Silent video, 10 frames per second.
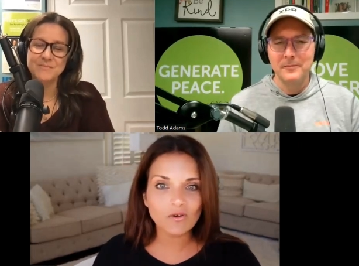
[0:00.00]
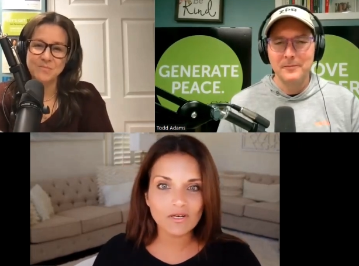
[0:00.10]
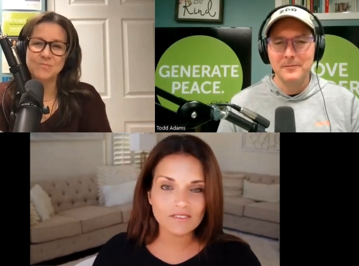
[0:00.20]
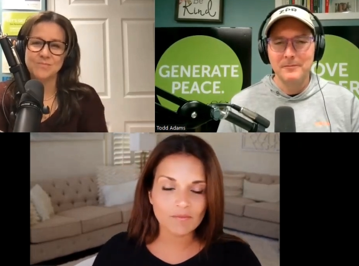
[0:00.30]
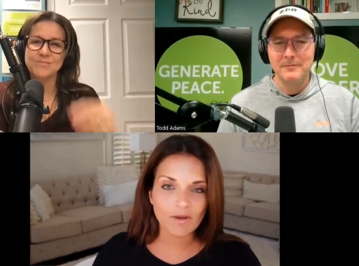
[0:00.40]

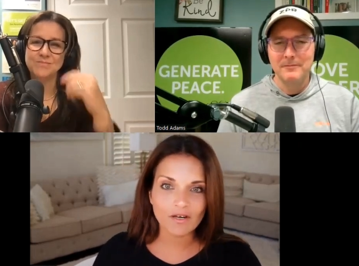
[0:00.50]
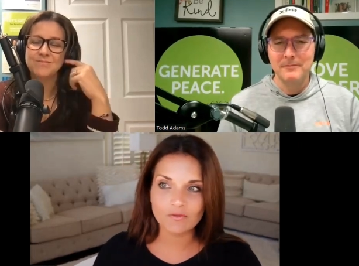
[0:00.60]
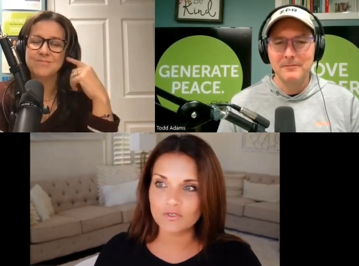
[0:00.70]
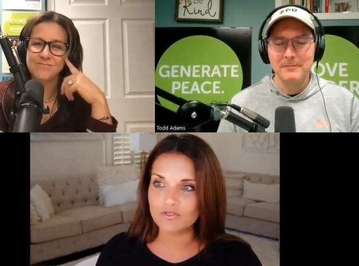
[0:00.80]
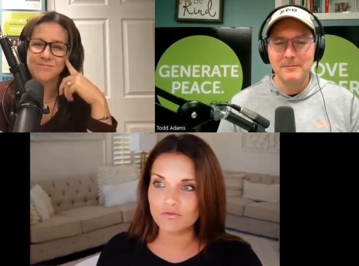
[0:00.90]
Speaker 1: goal as a
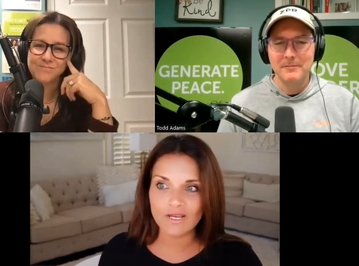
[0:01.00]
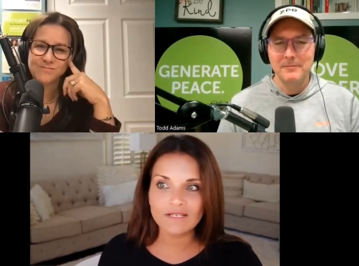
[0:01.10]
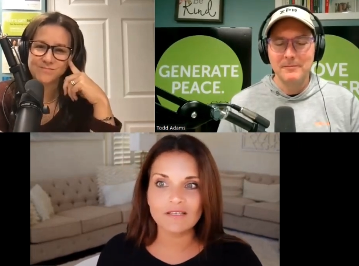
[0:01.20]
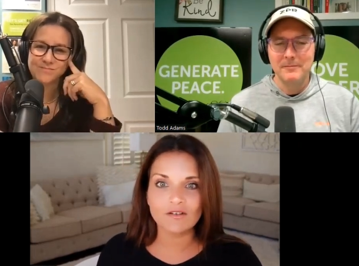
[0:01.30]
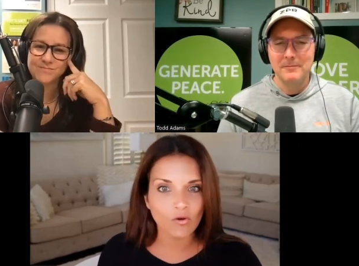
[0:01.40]
parent was to
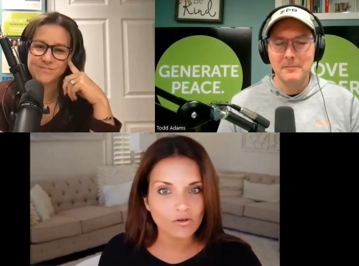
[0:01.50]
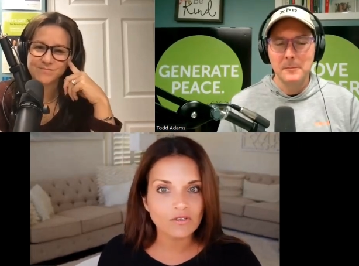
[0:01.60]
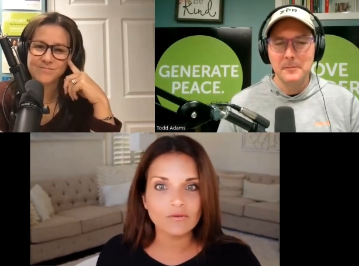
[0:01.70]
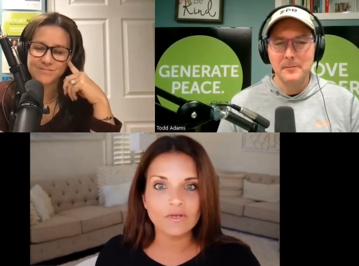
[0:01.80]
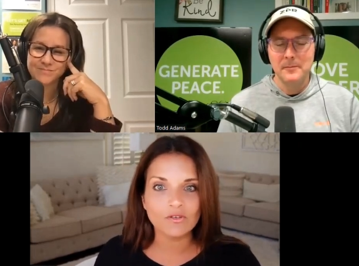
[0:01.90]
raise an
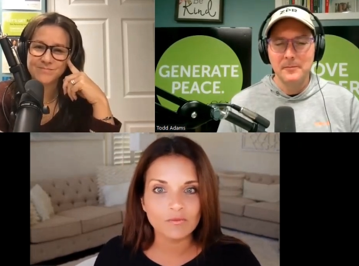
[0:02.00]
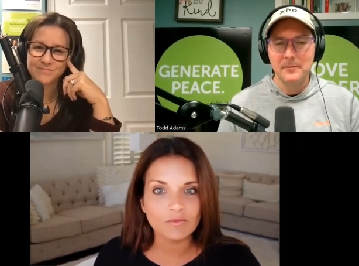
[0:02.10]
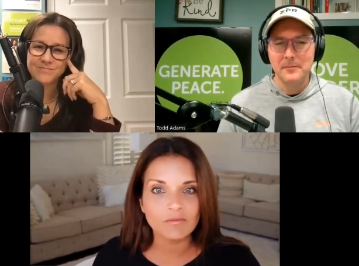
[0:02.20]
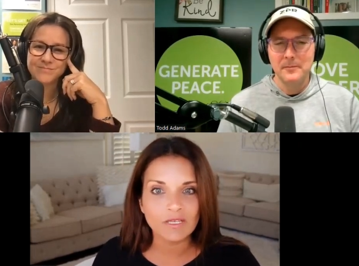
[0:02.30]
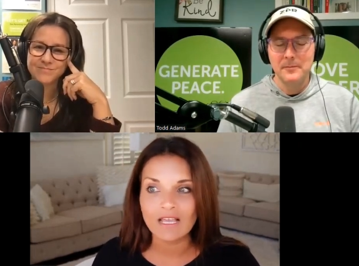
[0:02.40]
ordinary
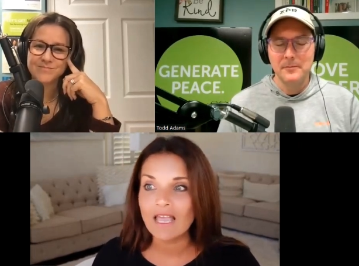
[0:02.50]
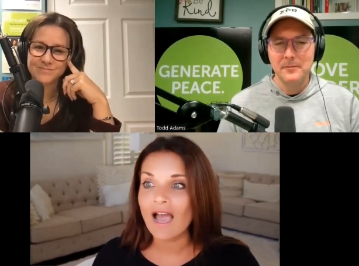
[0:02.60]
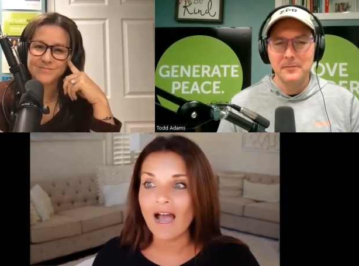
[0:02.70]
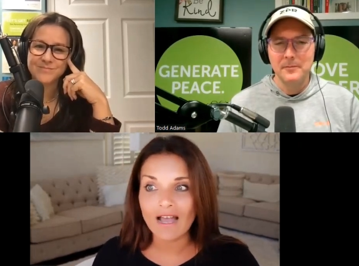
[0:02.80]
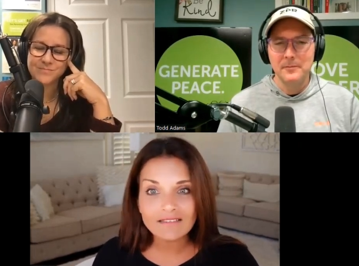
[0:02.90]
human being.
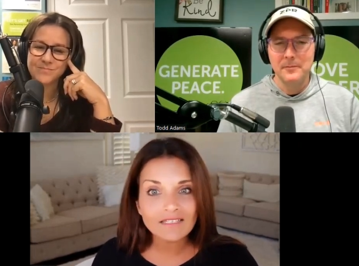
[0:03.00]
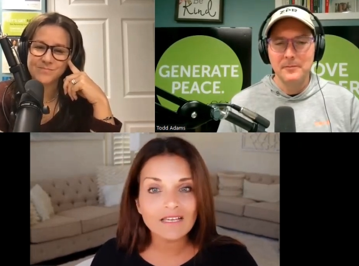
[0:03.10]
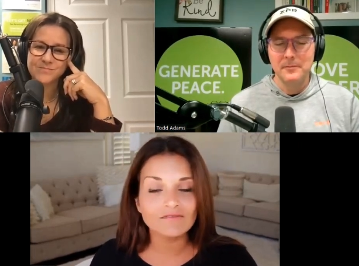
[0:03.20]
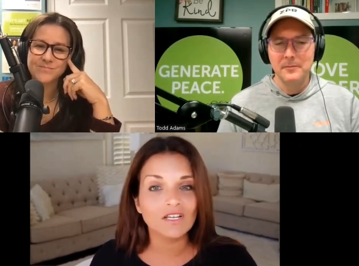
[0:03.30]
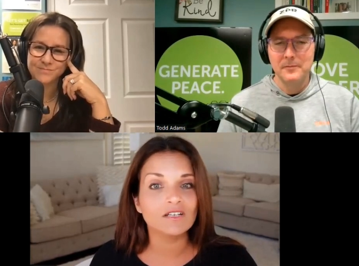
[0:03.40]
I
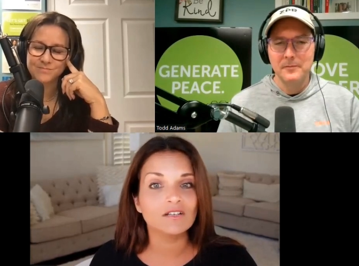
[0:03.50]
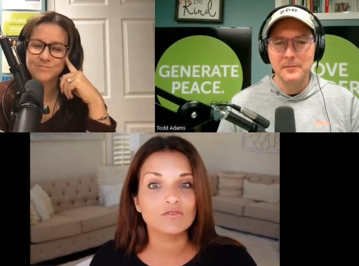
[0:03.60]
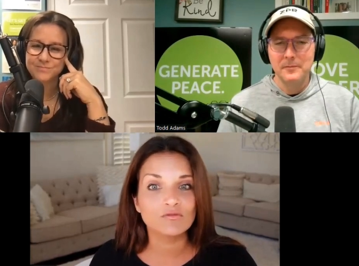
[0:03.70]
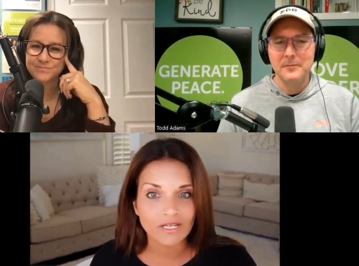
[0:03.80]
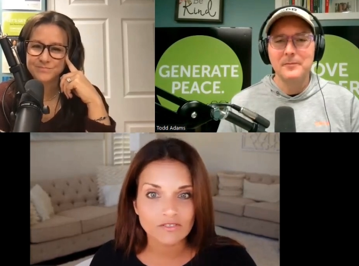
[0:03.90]
think I've done a
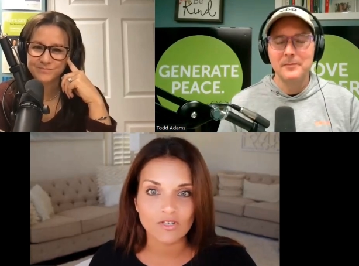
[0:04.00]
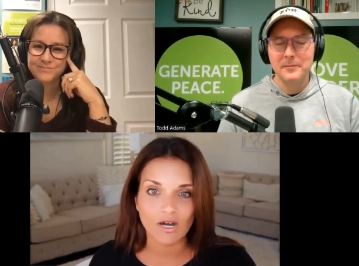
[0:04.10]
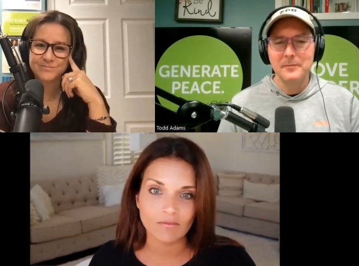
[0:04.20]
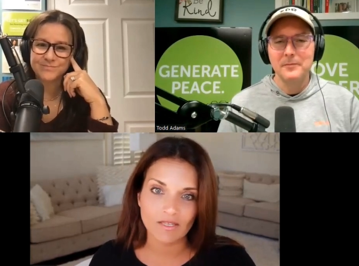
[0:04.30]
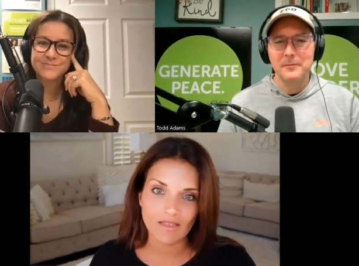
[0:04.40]
great
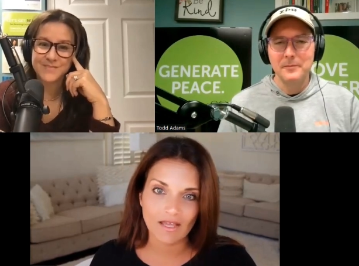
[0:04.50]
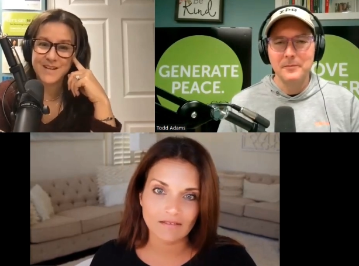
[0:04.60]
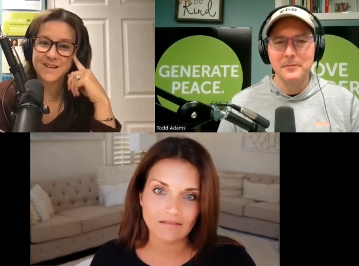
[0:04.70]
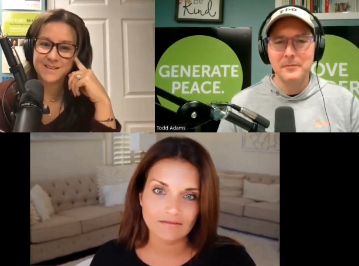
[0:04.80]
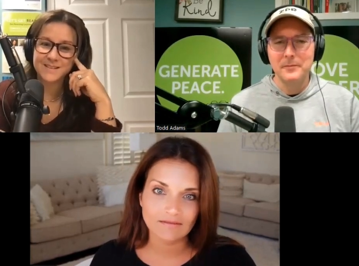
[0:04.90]
job at
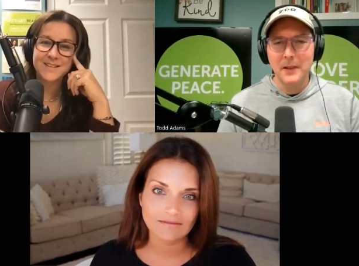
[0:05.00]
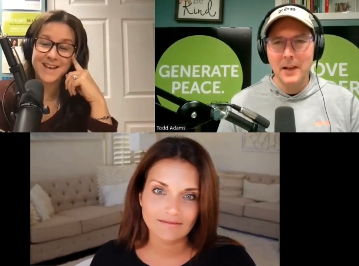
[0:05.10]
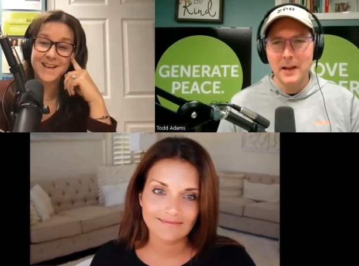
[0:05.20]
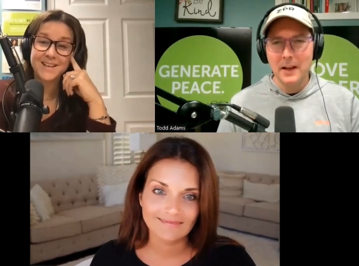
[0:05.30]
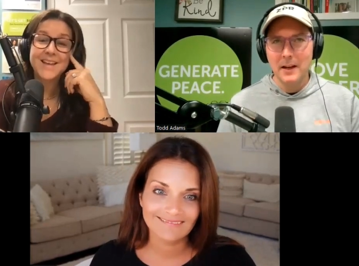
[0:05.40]
that.
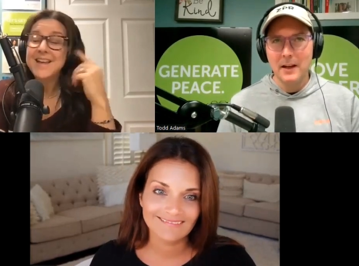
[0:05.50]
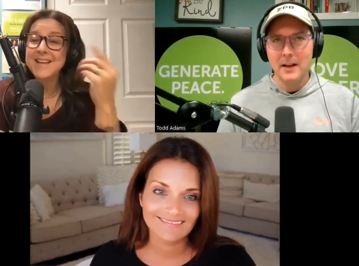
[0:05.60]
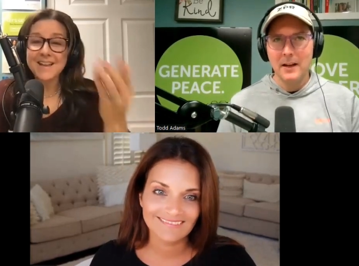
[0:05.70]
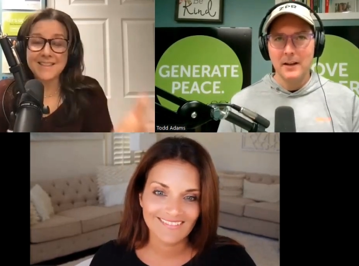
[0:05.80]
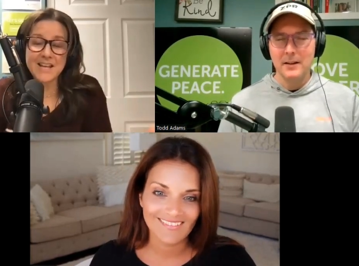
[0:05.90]
Speaker 2: Yeah.
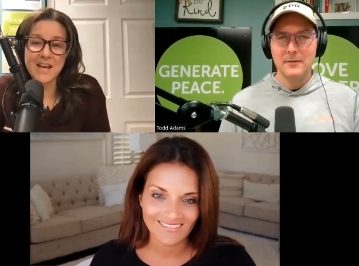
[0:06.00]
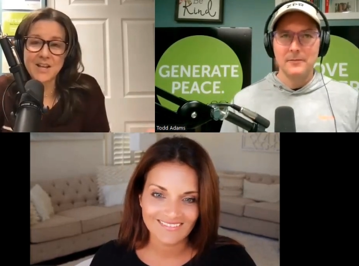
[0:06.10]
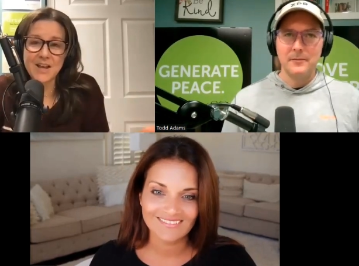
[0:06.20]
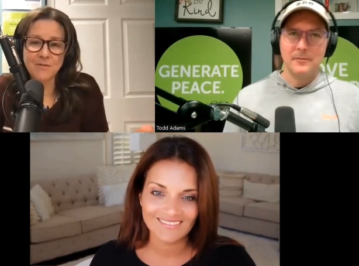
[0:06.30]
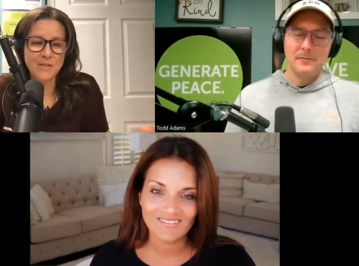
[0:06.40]
Yeah. Like
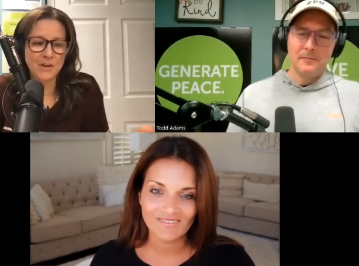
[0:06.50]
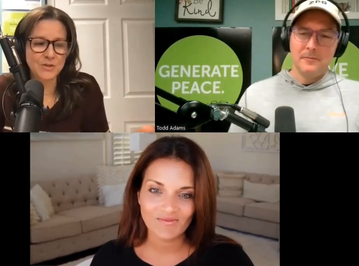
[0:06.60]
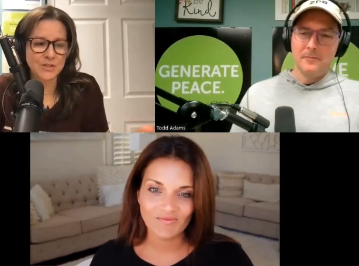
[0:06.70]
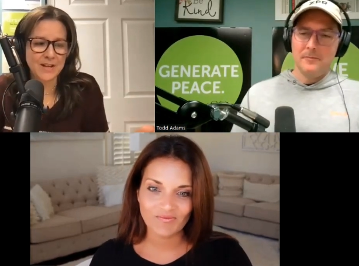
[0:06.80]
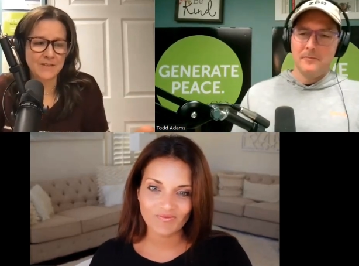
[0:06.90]
everything
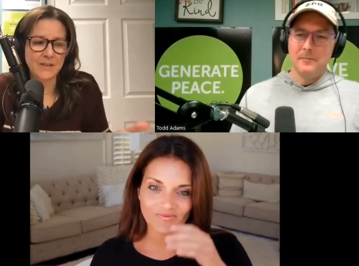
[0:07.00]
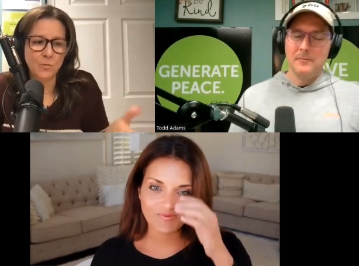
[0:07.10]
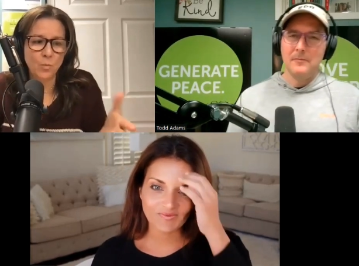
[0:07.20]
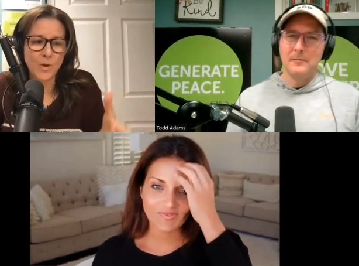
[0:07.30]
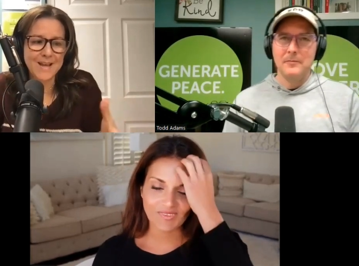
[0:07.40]
you're saying, like
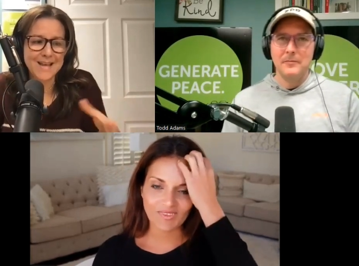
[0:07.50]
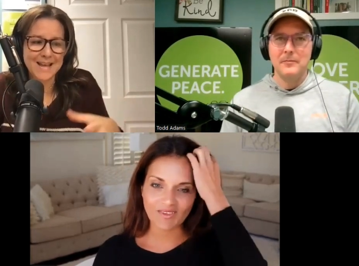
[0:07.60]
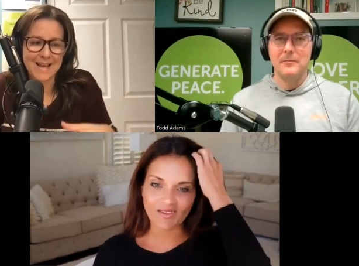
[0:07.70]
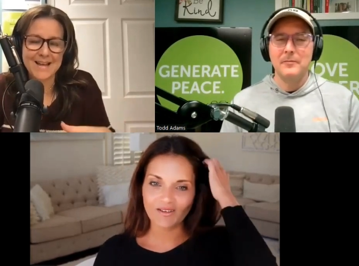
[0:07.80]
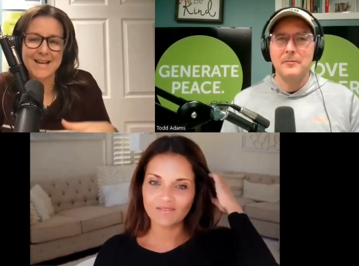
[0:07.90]
we
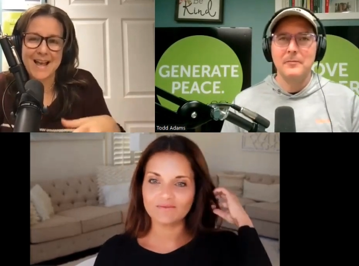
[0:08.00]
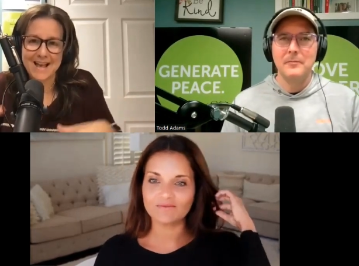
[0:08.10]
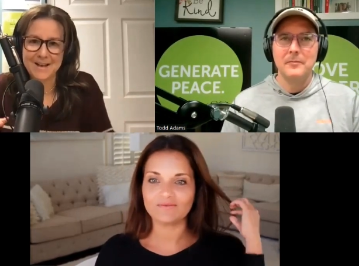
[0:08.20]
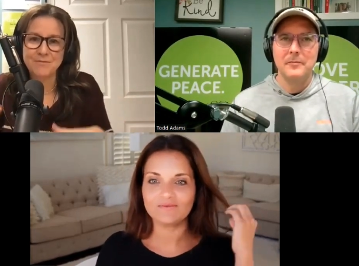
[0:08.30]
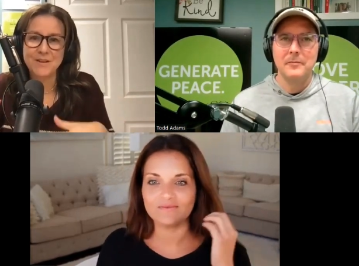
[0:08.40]
can't
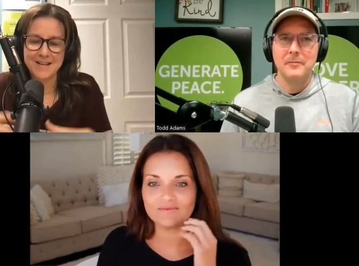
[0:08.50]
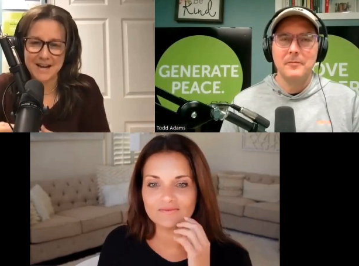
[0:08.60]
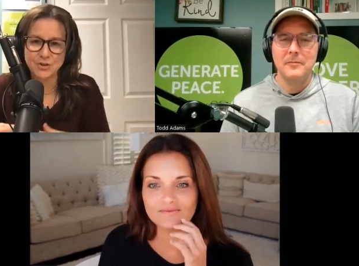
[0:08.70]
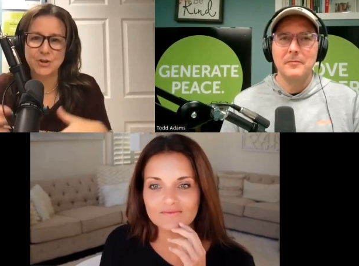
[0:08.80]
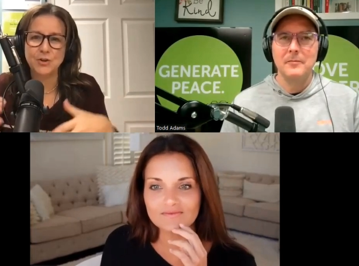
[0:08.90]
have
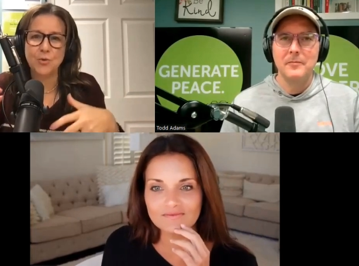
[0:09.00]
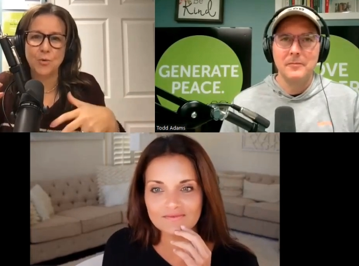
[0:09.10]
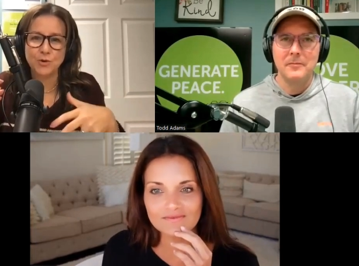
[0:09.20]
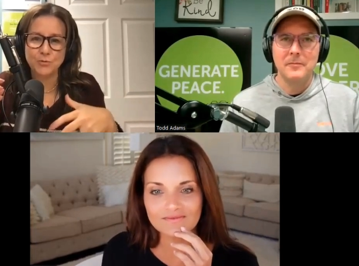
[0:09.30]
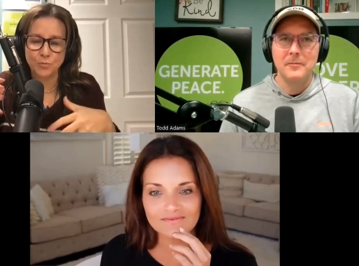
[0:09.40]
connection or